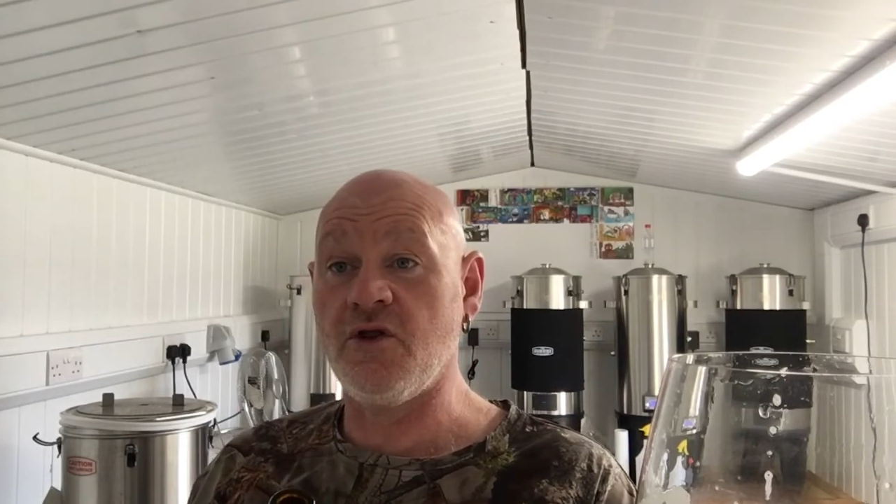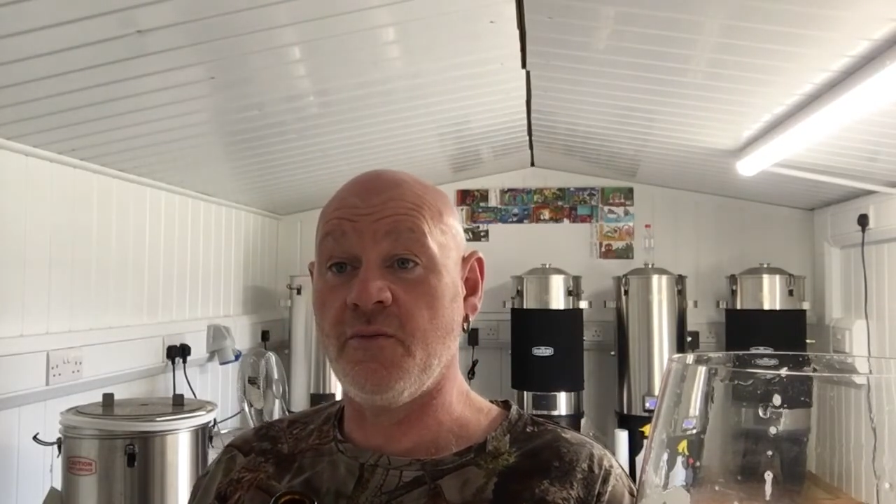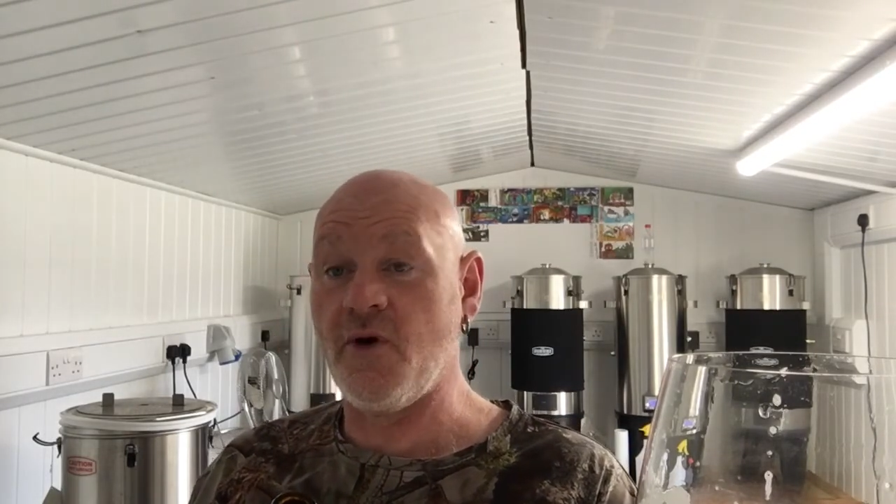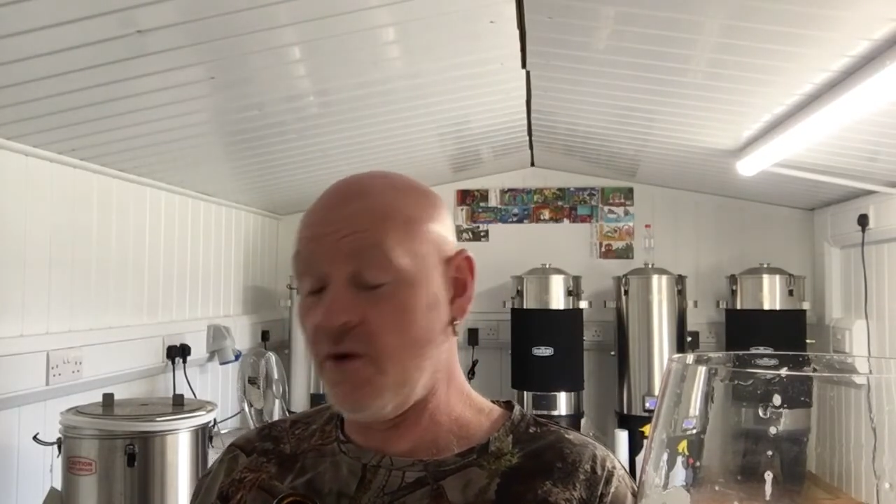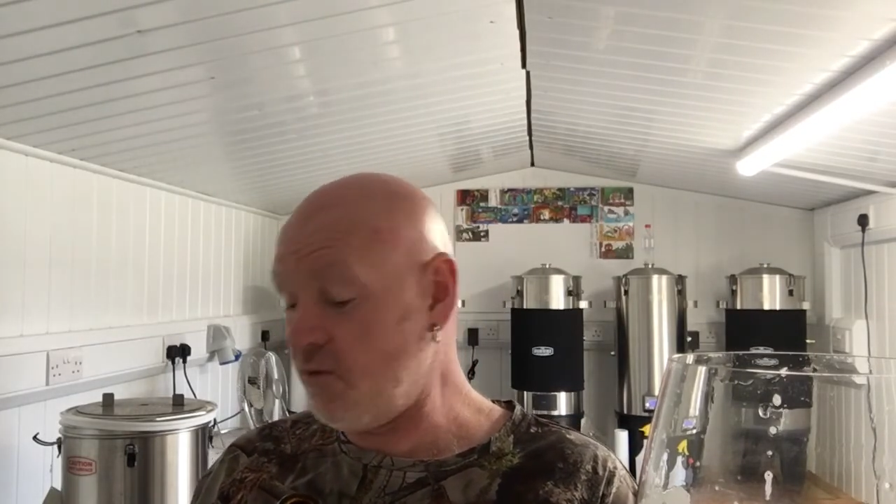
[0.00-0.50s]
in the
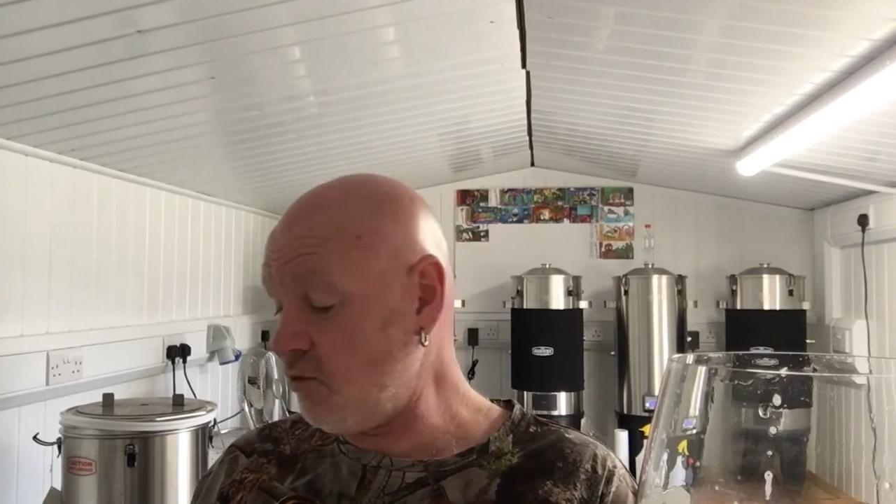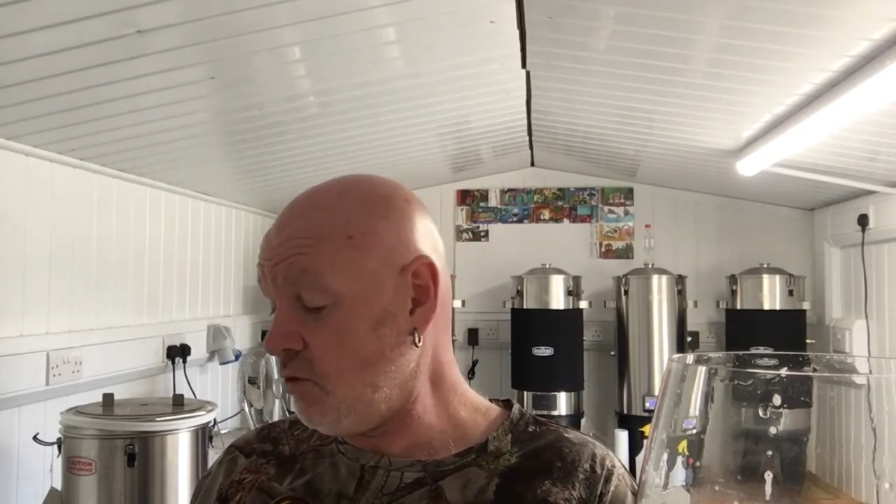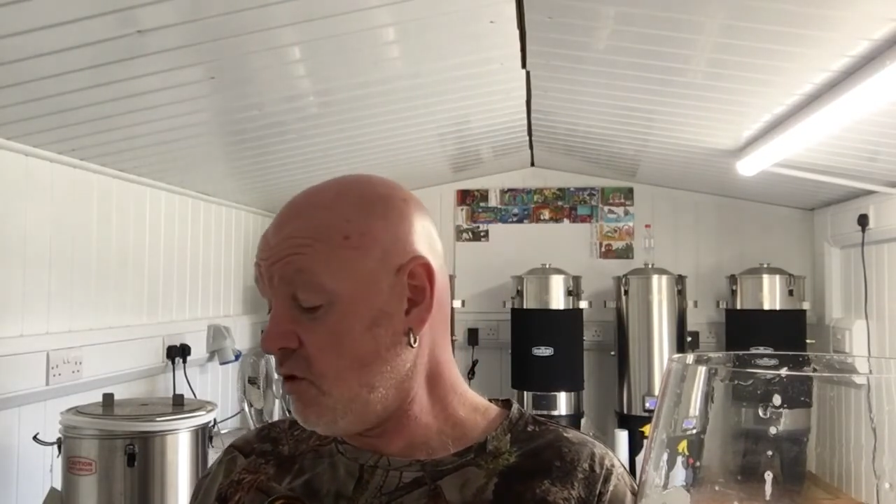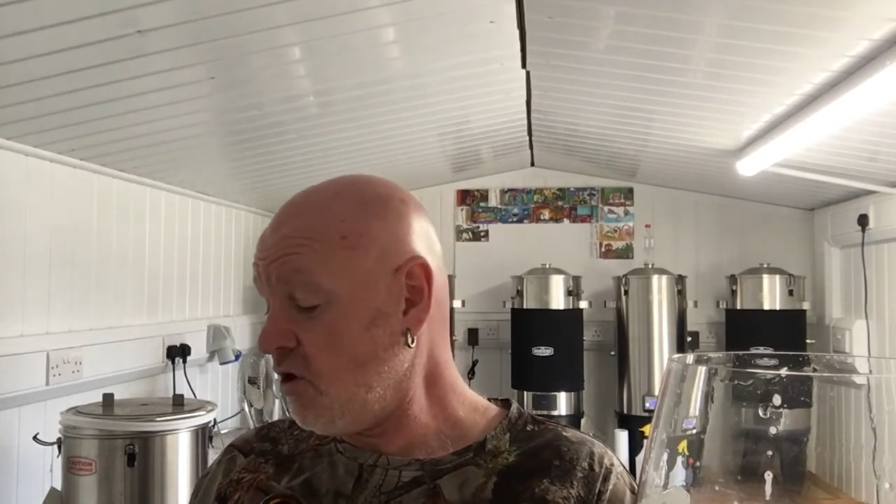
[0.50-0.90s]
Bible